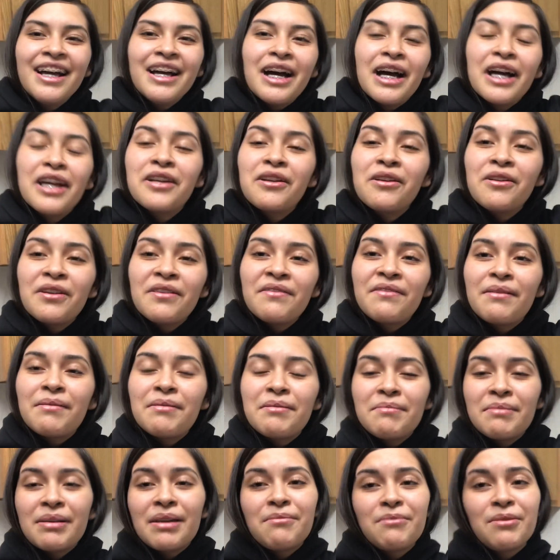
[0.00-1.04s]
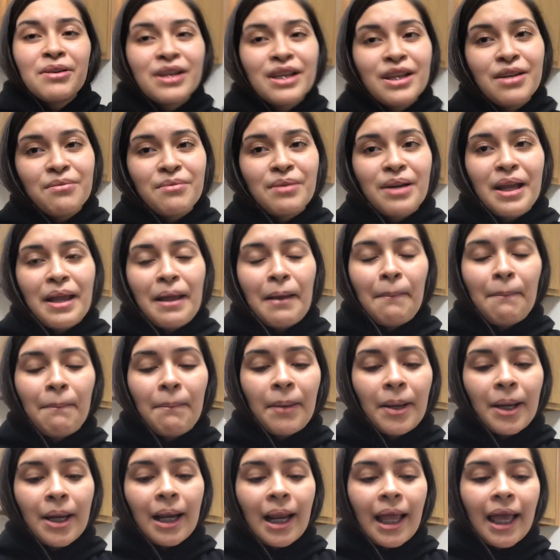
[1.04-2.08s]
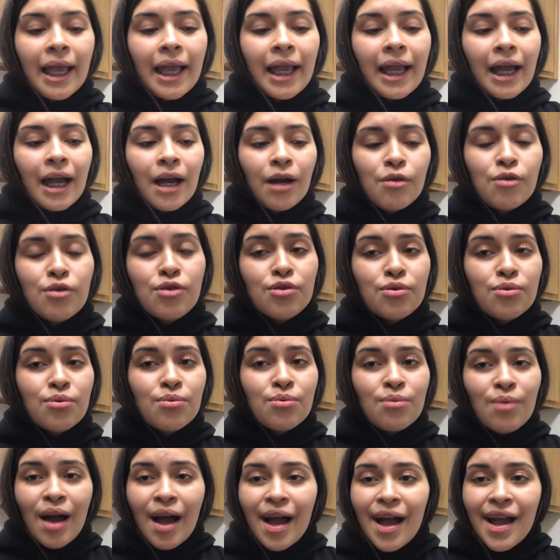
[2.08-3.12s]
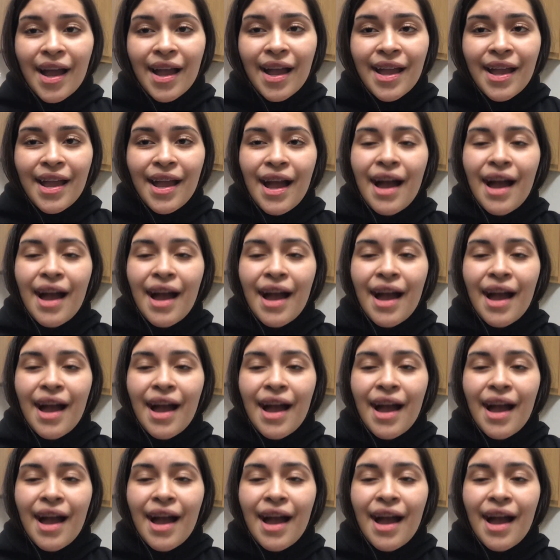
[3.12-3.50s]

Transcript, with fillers: I don't know if I'm gonna be able to eat rain, but like I'll try.